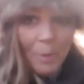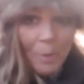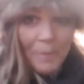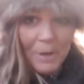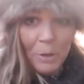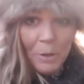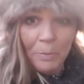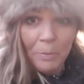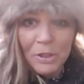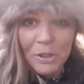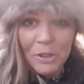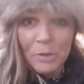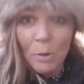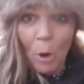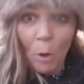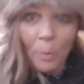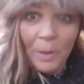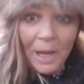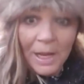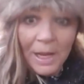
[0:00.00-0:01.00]
my number to
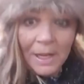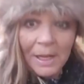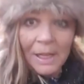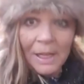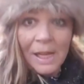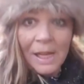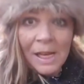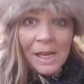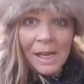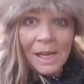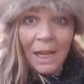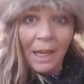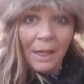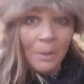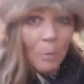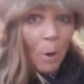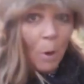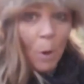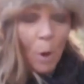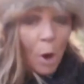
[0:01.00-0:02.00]
open it. And it
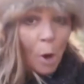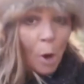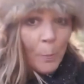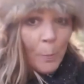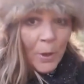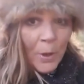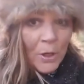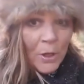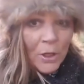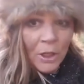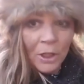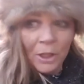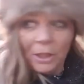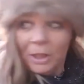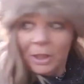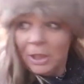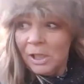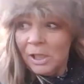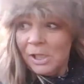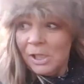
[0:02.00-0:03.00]
won't open.
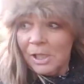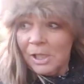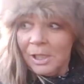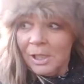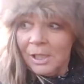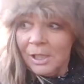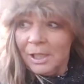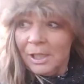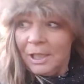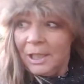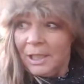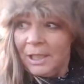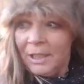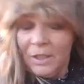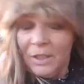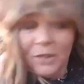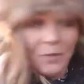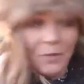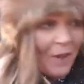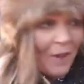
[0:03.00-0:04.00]
There's
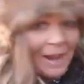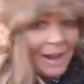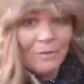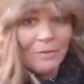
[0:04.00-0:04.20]
5